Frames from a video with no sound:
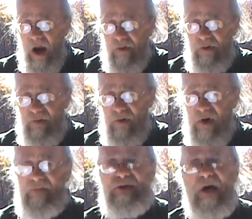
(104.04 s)
from the
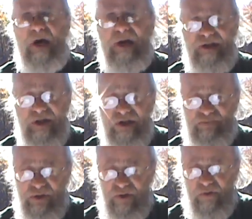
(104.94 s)
website, it says
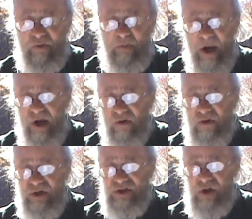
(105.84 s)
brewed with pale
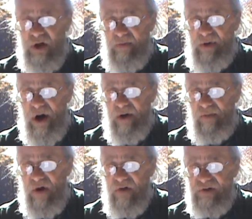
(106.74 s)
crystal and brown
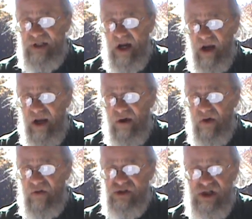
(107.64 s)
malts.
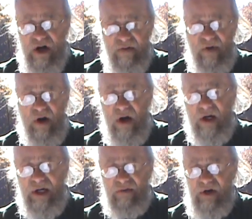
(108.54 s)
Tally-Ho is dark
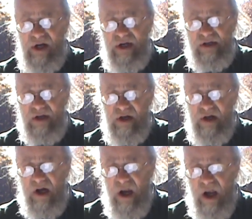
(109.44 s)
mahogany red in
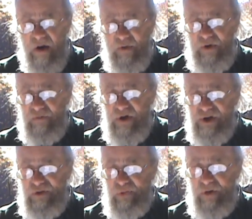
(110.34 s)
color with a
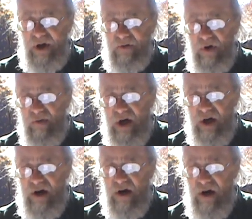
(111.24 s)
rich fruity aroma
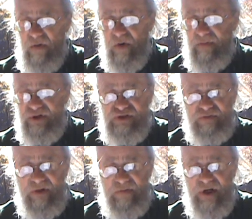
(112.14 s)
and a heartwarming
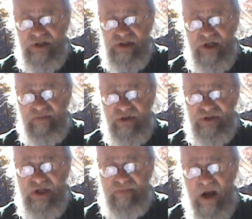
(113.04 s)
sweet raisin and
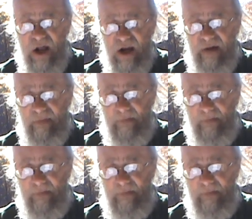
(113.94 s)
biscuit palate.